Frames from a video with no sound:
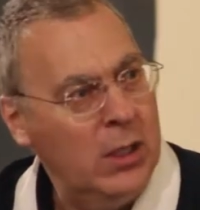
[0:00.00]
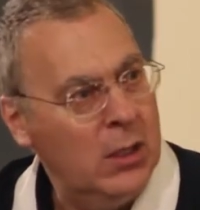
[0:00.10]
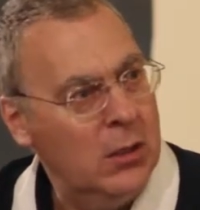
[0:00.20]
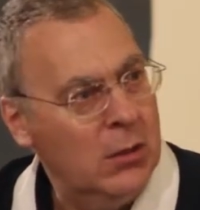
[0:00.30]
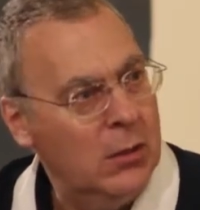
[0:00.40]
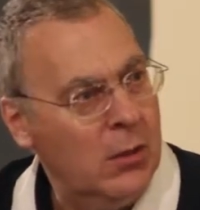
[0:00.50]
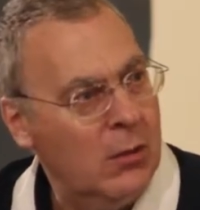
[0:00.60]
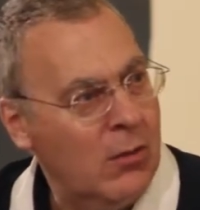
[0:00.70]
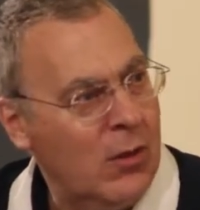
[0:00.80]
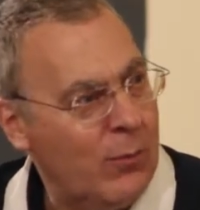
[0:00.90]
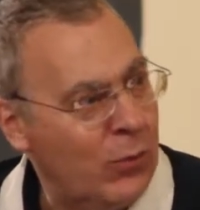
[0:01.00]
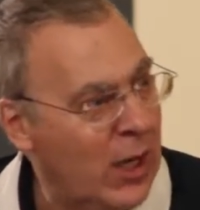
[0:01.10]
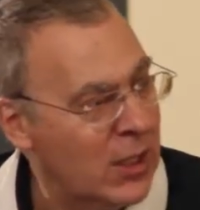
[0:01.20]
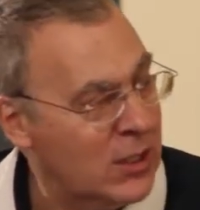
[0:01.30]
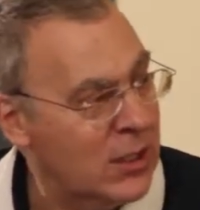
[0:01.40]
We can, there's this
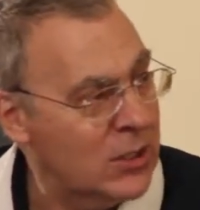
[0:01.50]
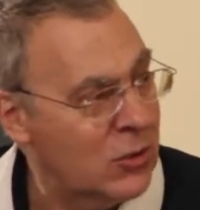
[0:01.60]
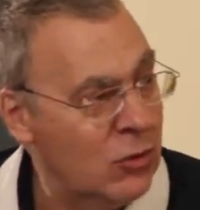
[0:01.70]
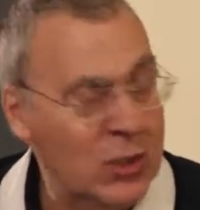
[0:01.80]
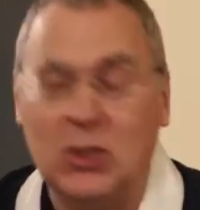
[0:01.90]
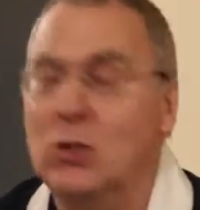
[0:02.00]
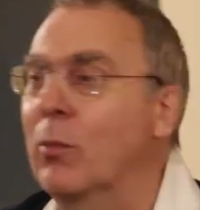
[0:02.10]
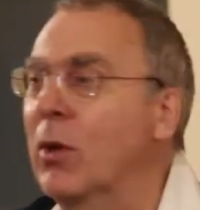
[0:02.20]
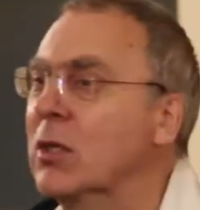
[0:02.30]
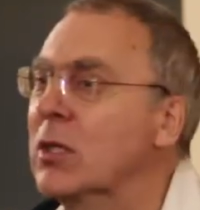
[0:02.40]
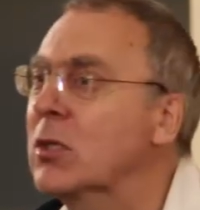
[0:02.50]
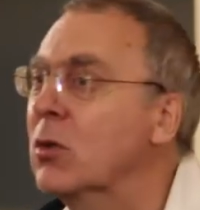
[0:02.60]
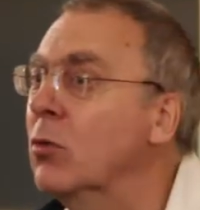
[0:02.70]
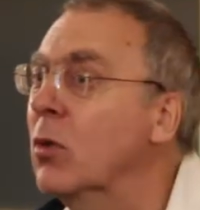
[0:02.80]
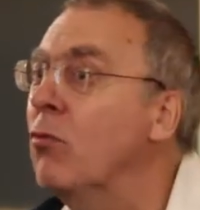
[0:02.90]
practice, traditional
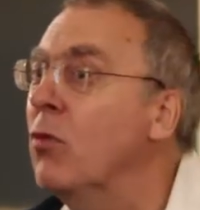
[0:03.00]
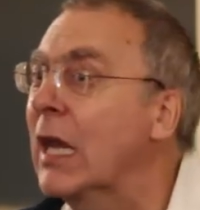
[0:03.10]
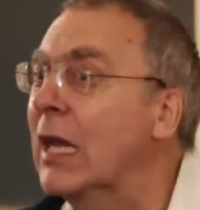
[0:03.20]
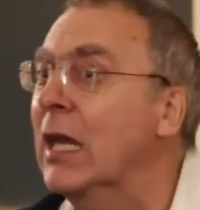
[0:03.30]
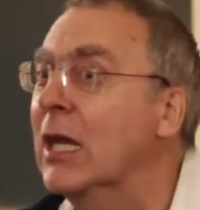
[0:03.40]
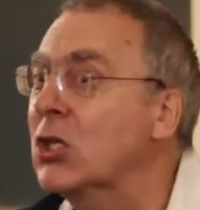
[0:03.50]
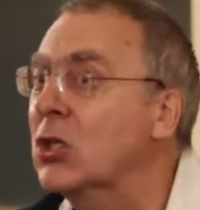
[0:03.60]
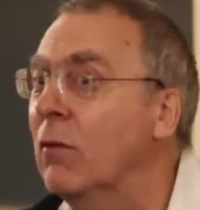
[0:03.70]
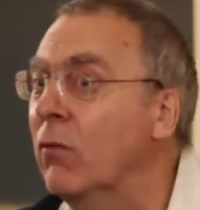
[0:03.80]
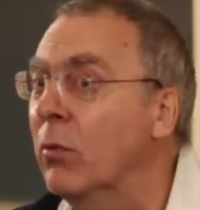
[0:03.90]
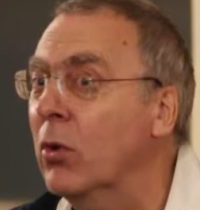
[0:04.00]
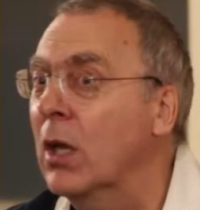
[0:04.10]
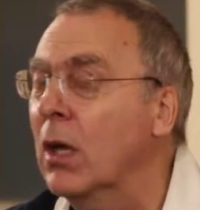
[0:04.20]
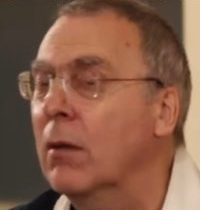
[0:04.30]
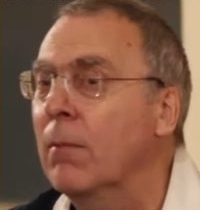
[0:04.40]
practice called the recollection of the
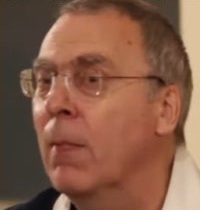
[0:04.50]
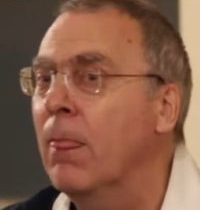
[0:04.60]
Buddha,